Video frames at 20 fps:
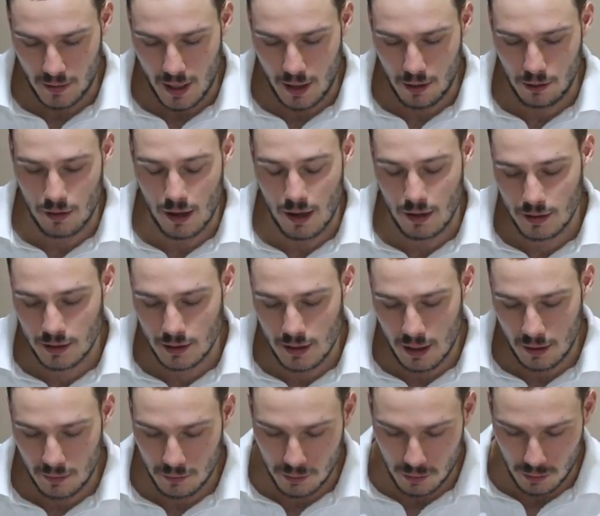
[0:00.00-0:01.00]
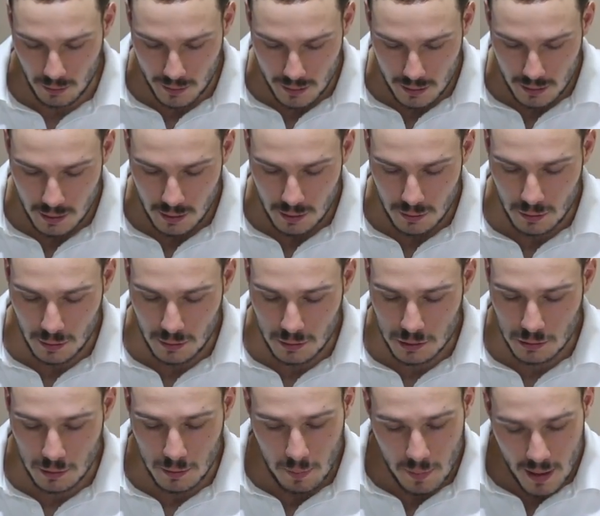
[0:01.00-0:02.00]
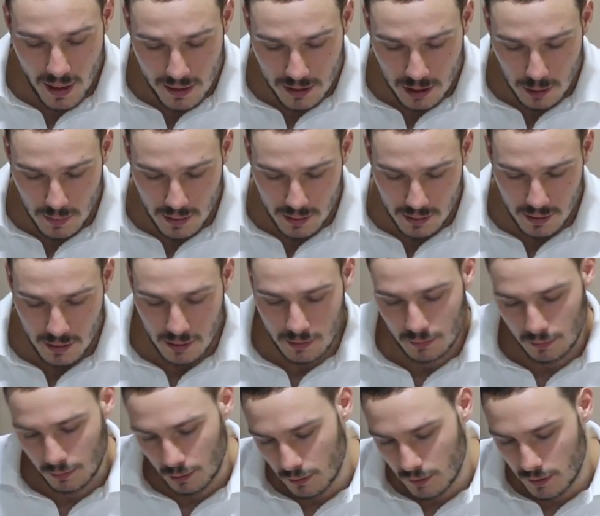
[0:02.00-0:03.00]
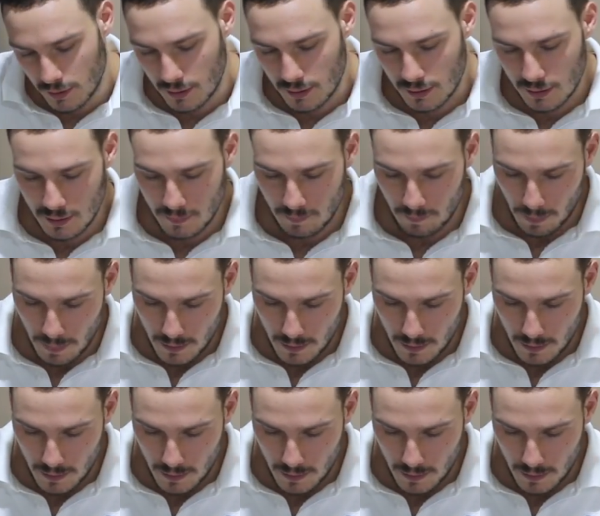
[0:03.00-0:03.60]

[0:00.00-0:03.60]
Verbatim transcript: And on the other side of the coin, those who are pessimistic, losers,